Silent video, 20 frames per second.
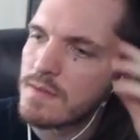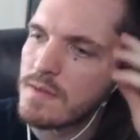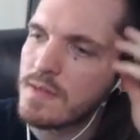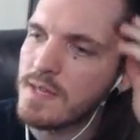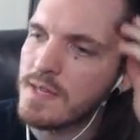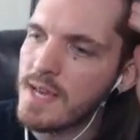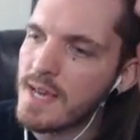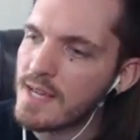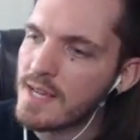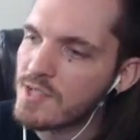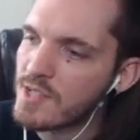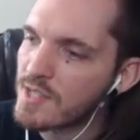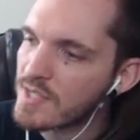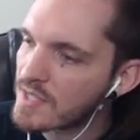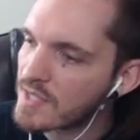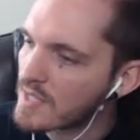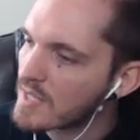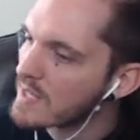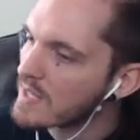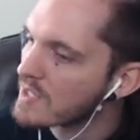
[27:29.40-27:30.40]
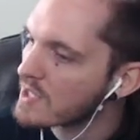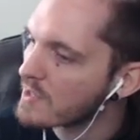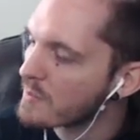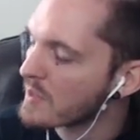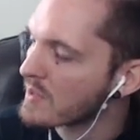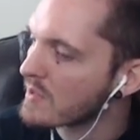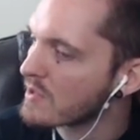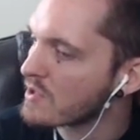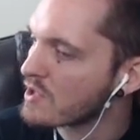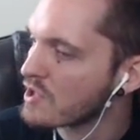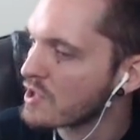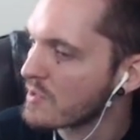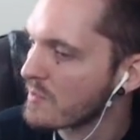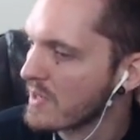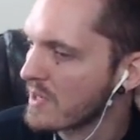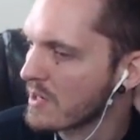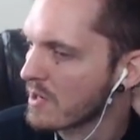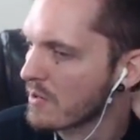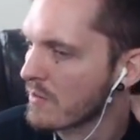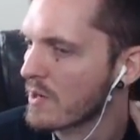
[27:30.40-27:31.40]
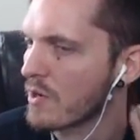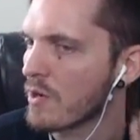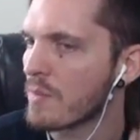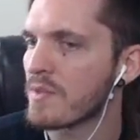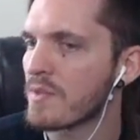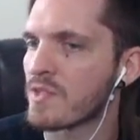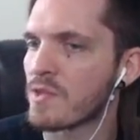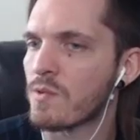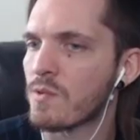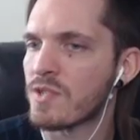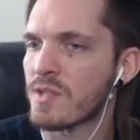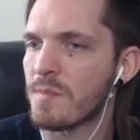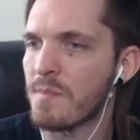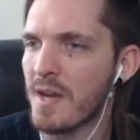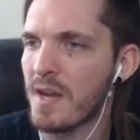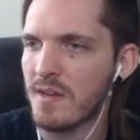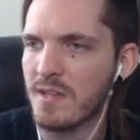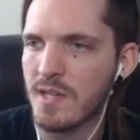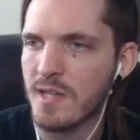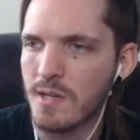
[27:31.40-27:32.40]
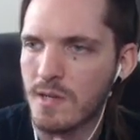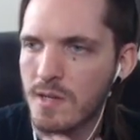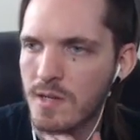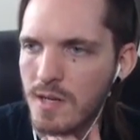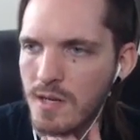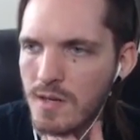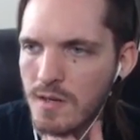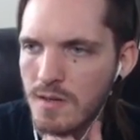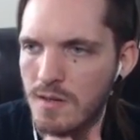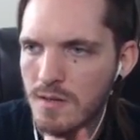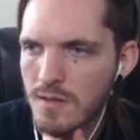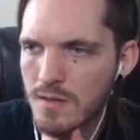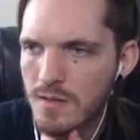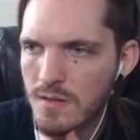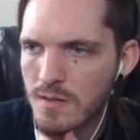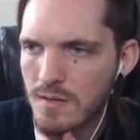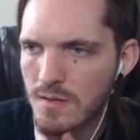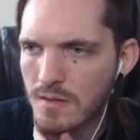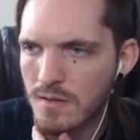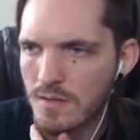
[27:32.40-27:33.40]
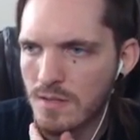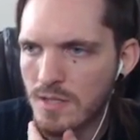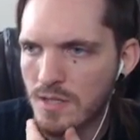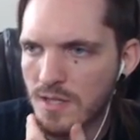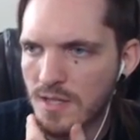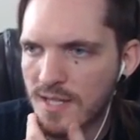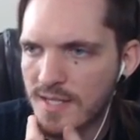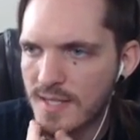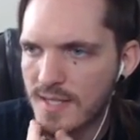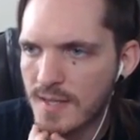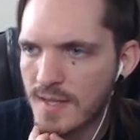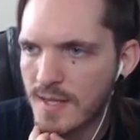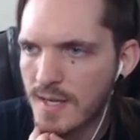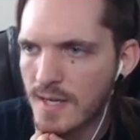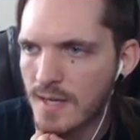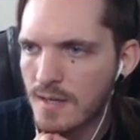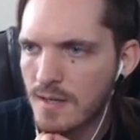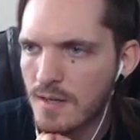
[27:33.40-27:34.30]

Yeah, Justly. GGPO went open source about a year ago. A little less than that.